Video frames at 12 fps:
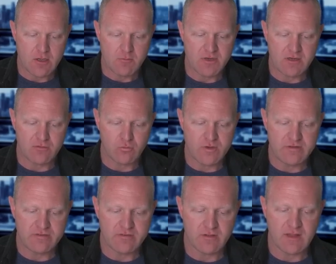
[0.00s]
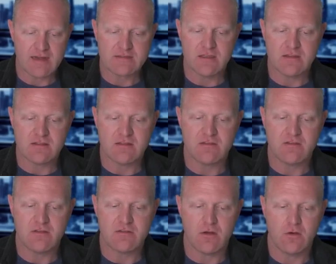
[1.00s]
because we selected that this
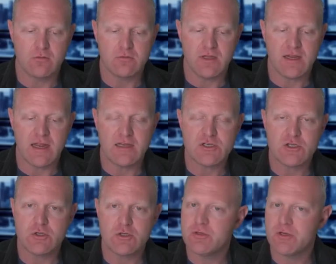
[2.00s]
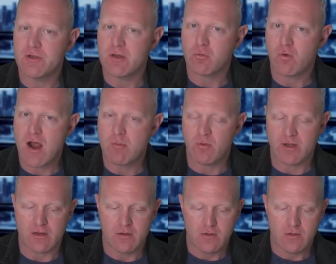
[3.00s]
is only a 2-unit property.